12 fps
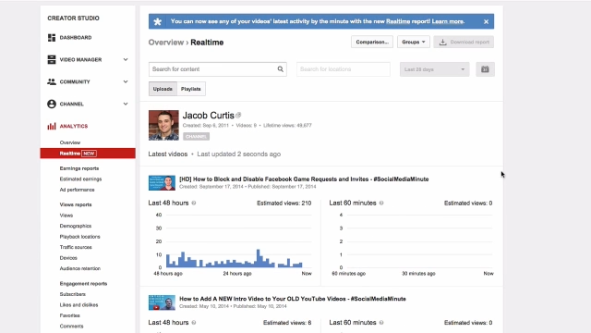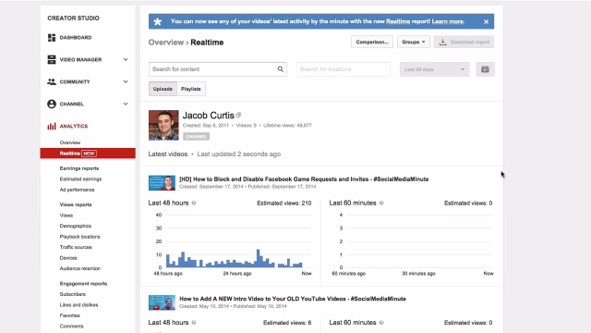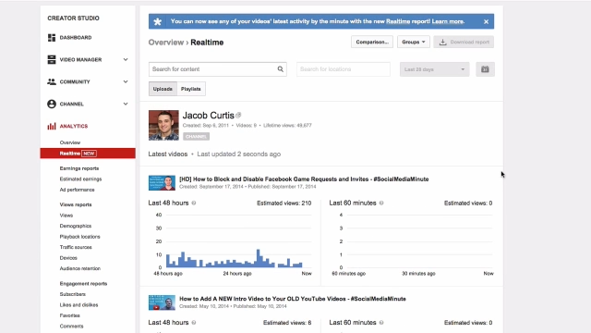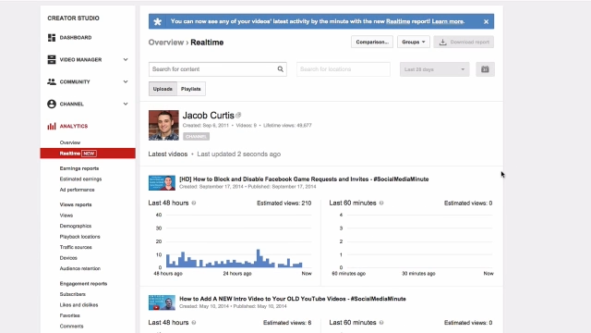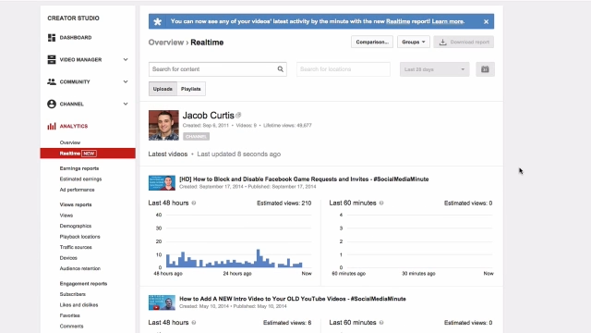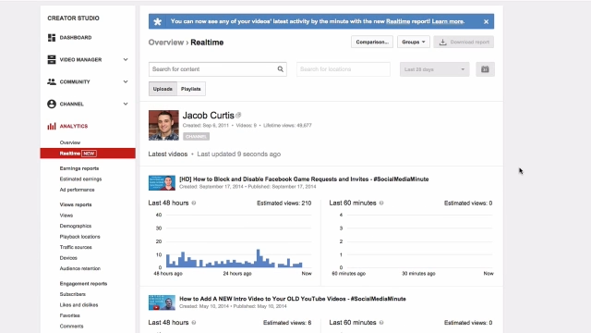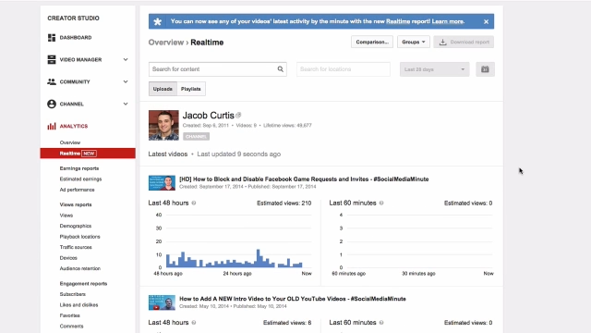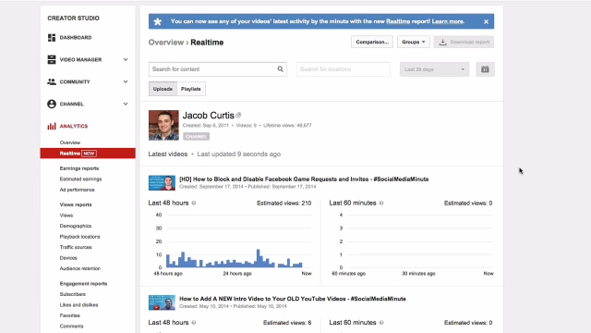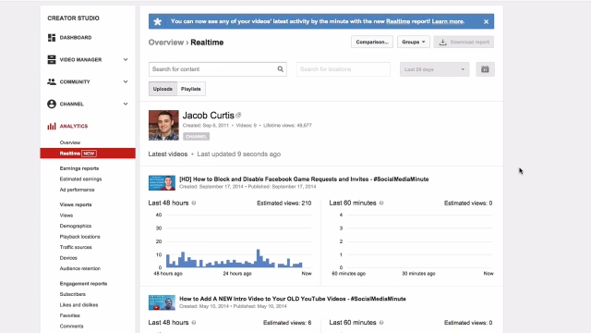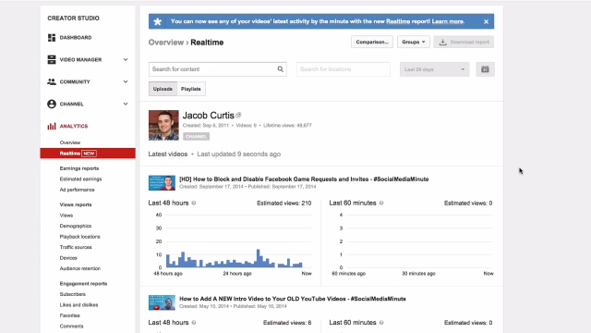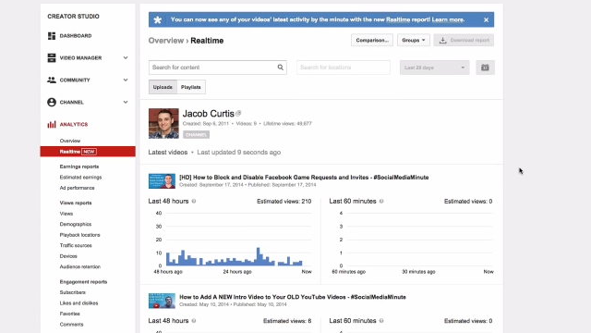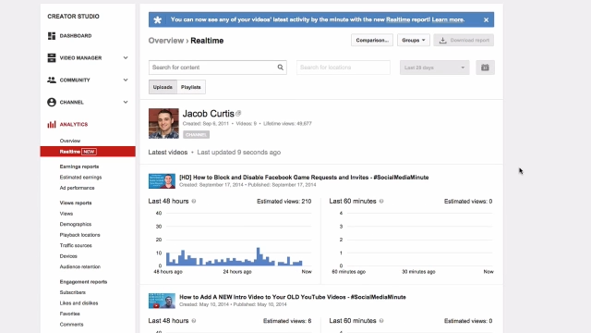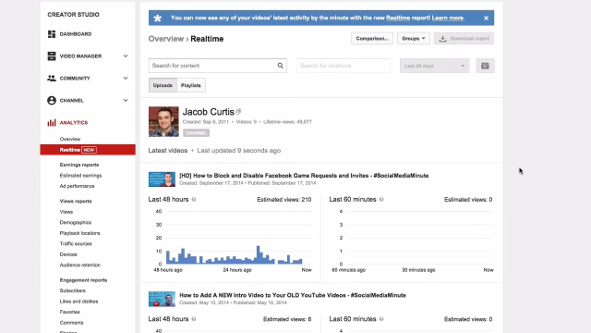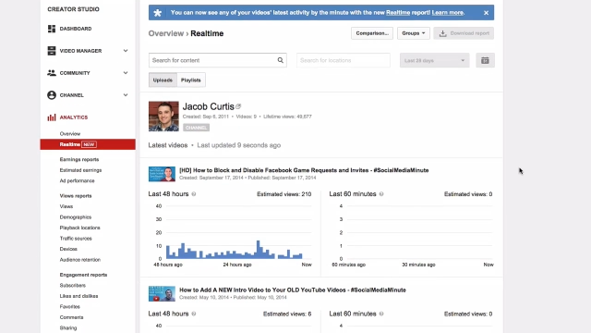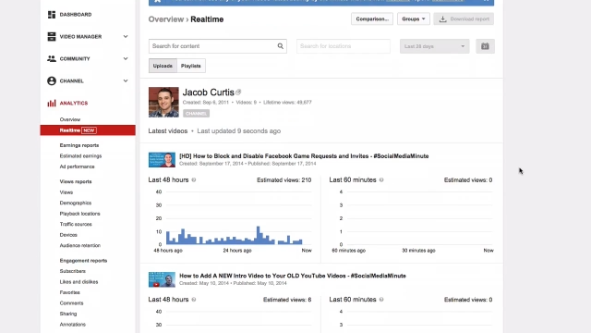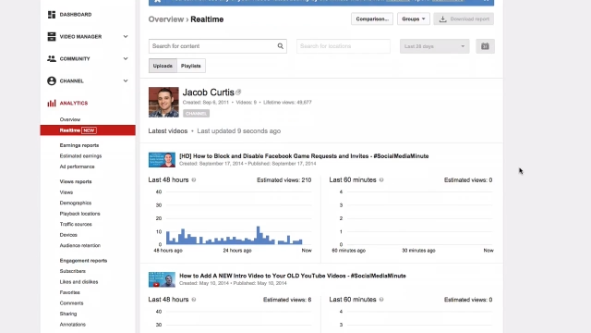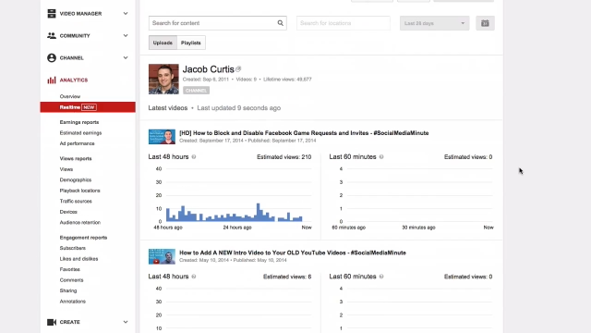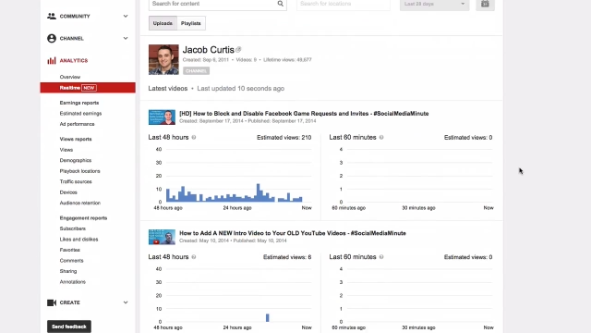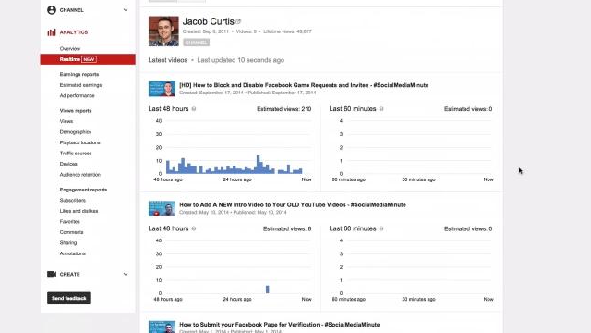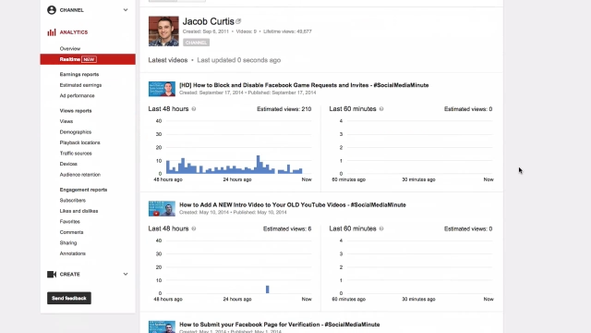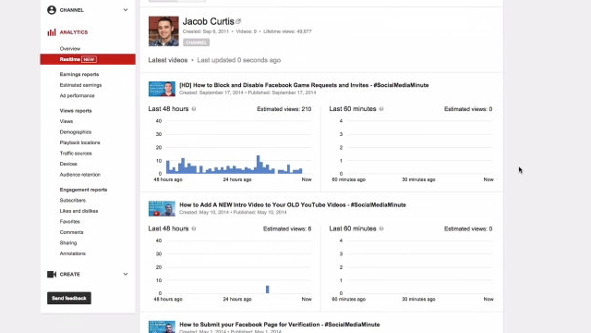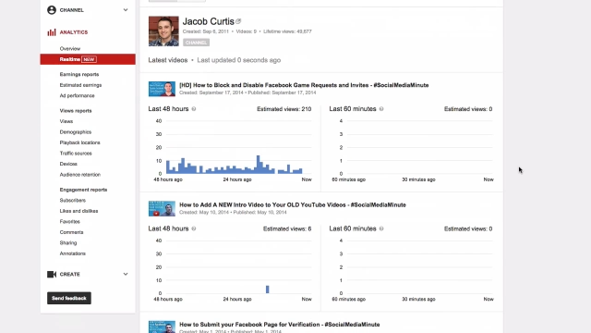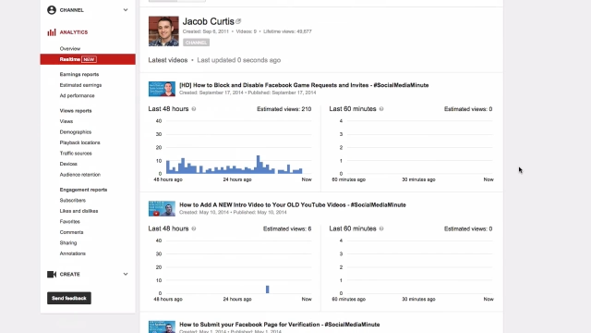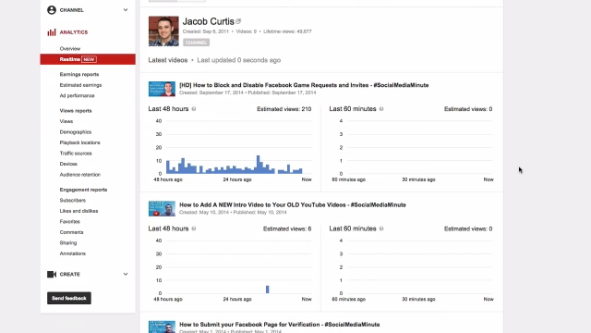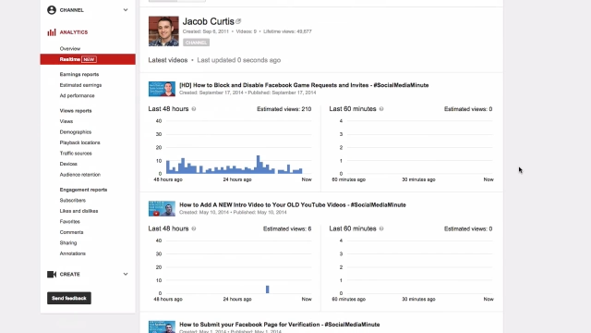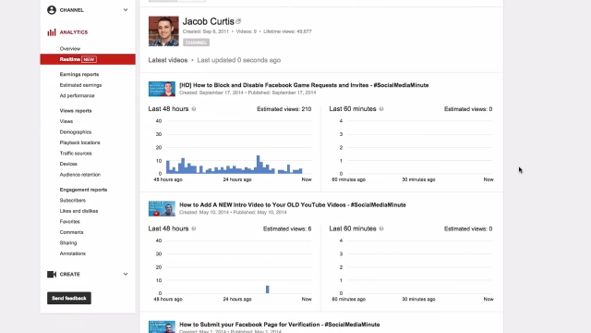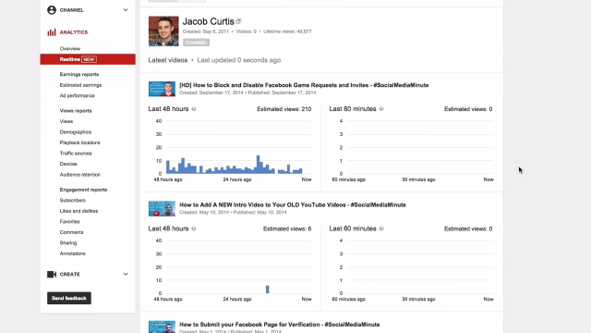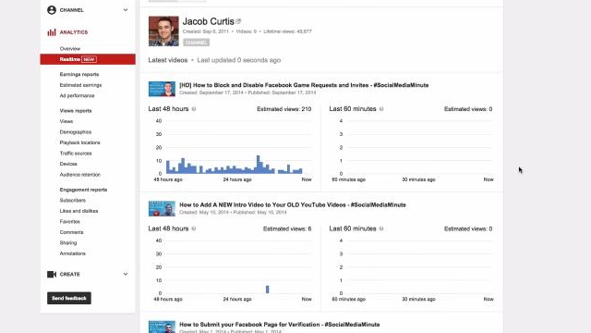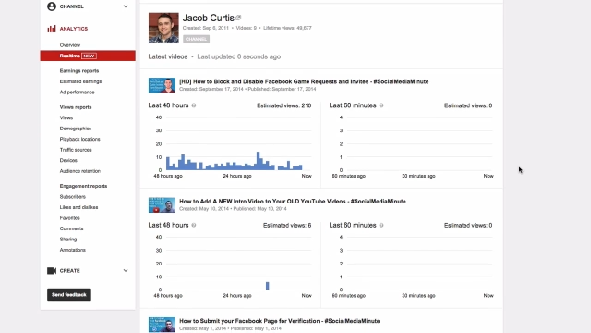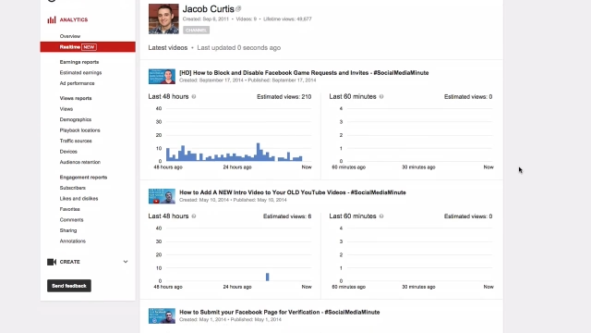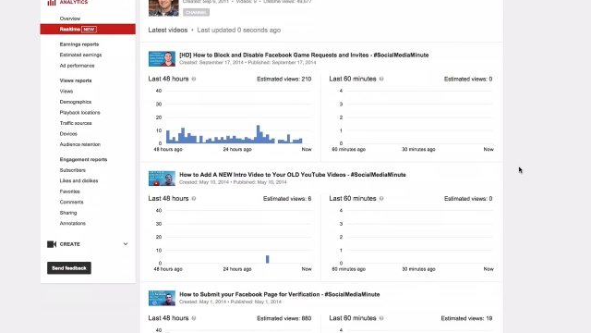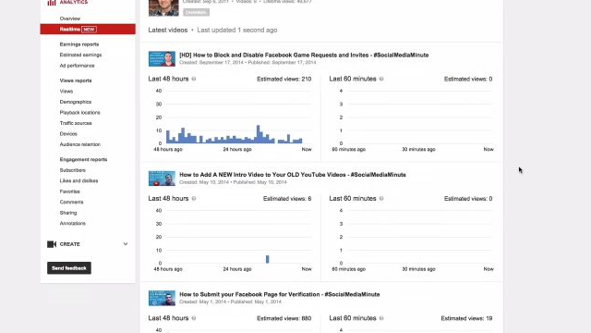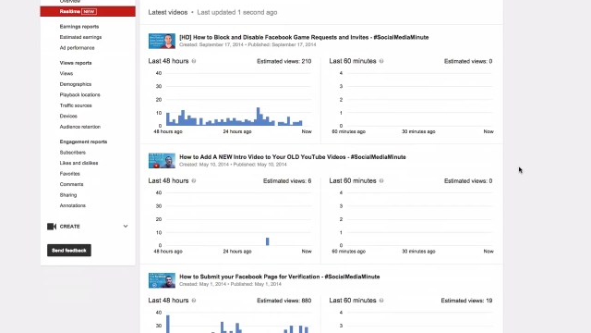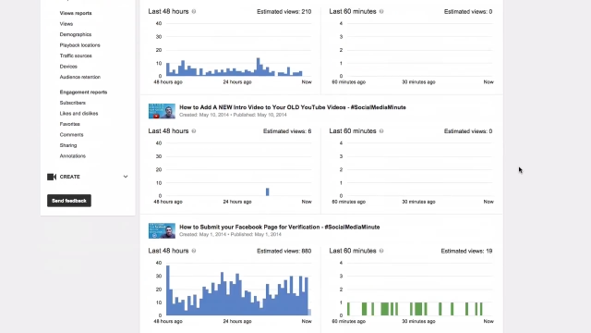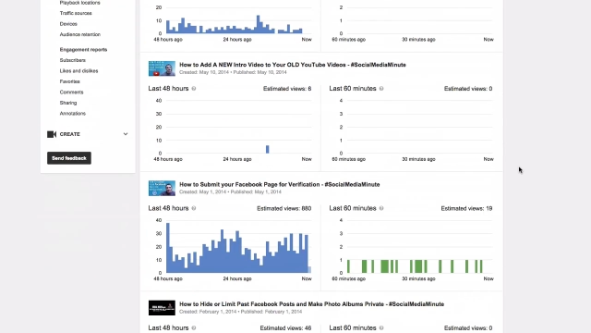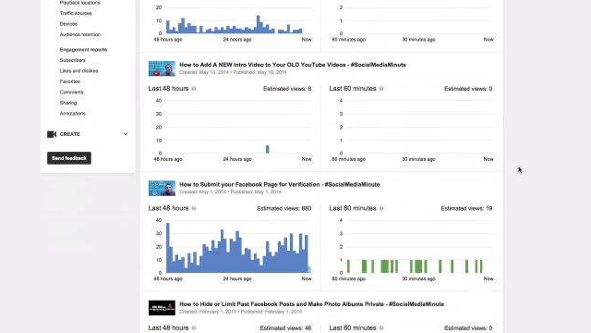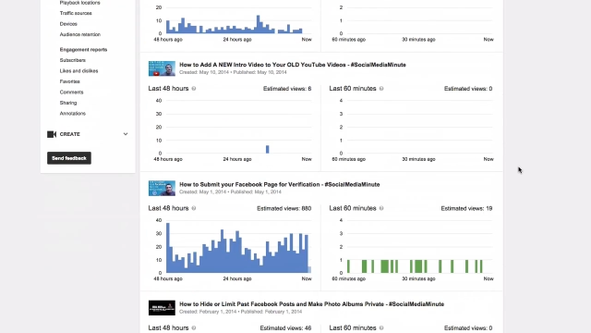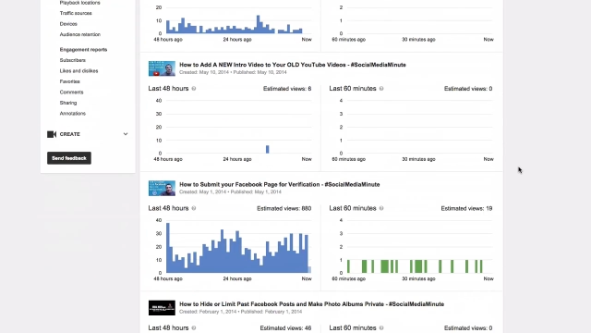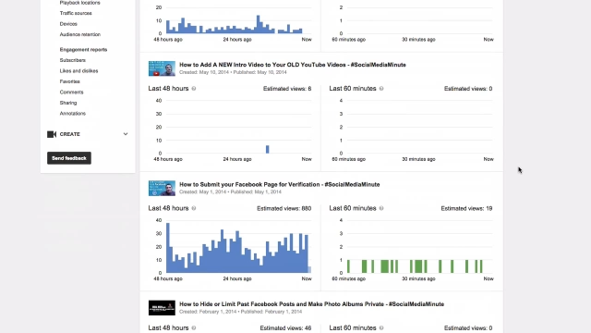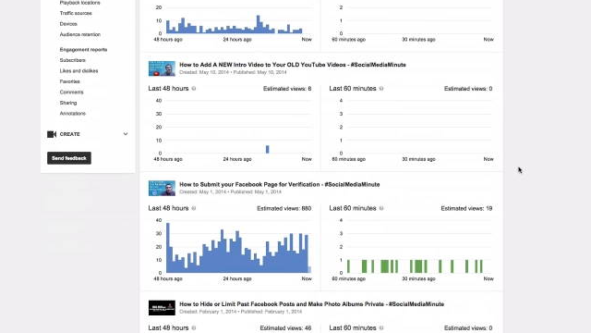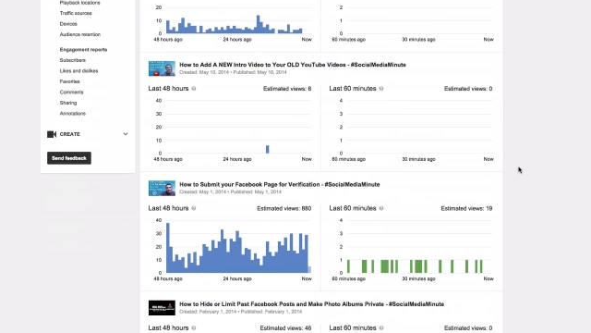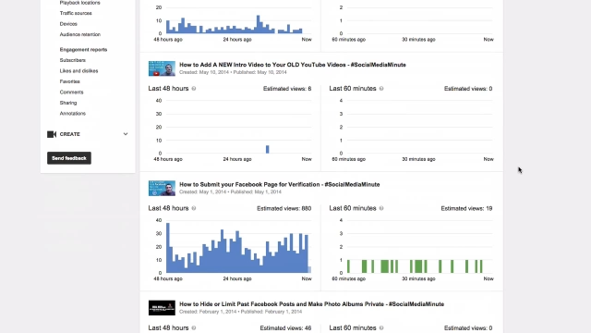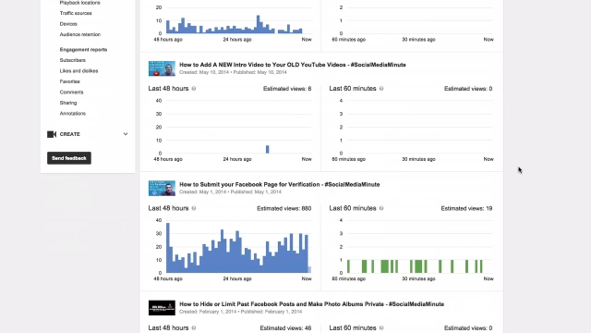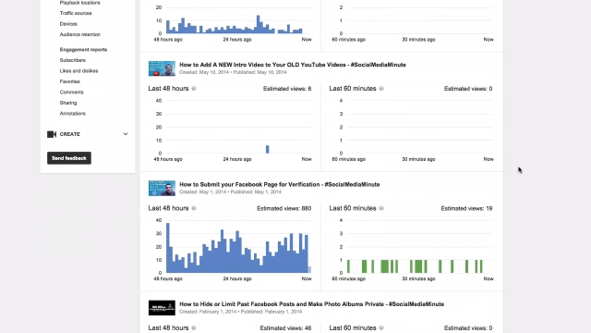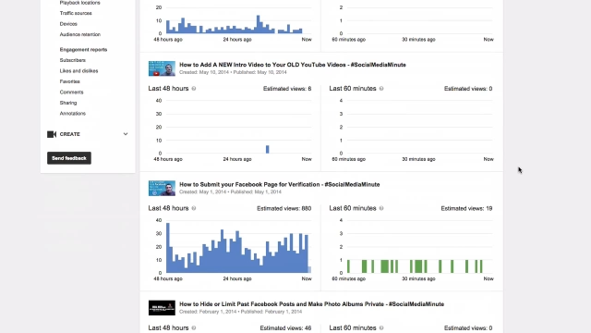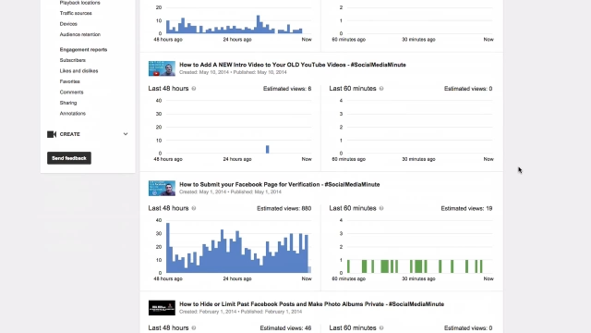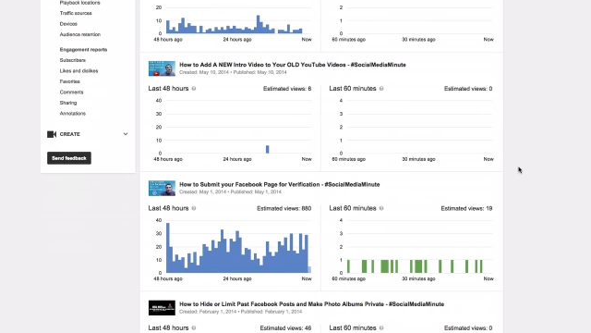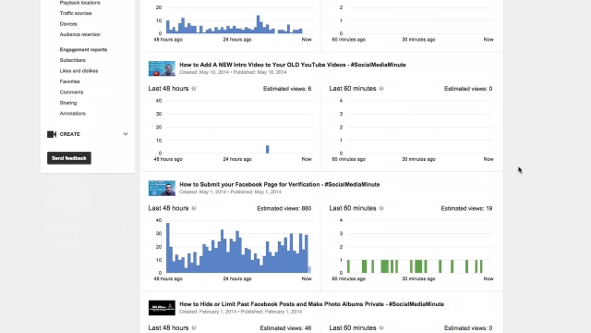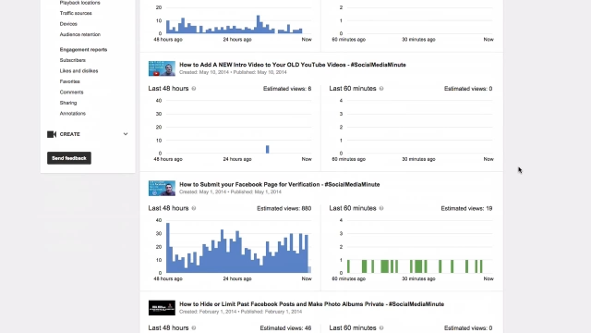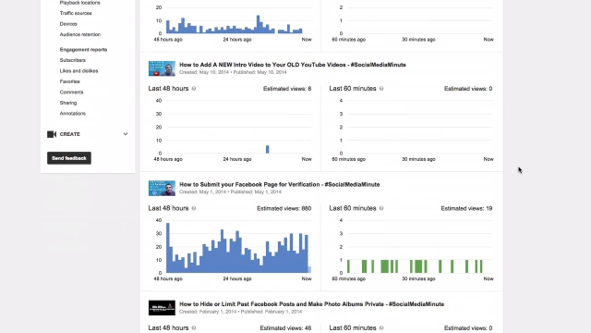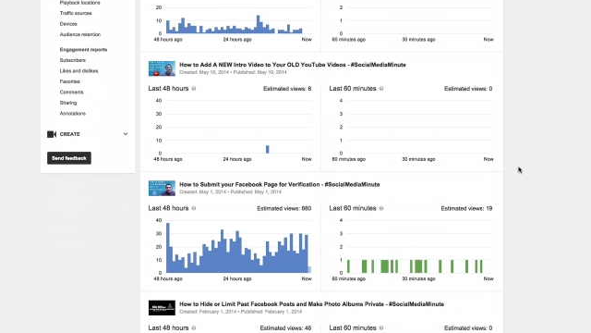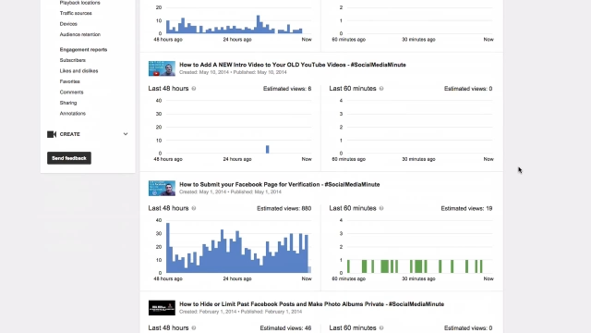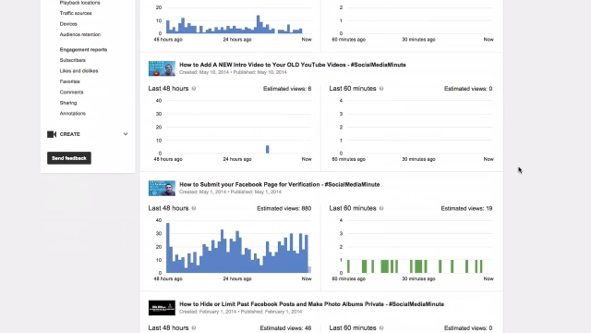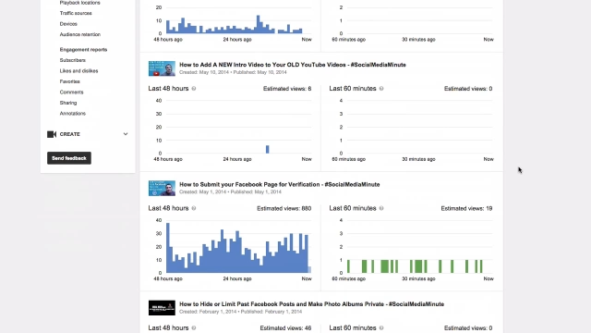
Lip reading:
Nobody's mouth can be seen.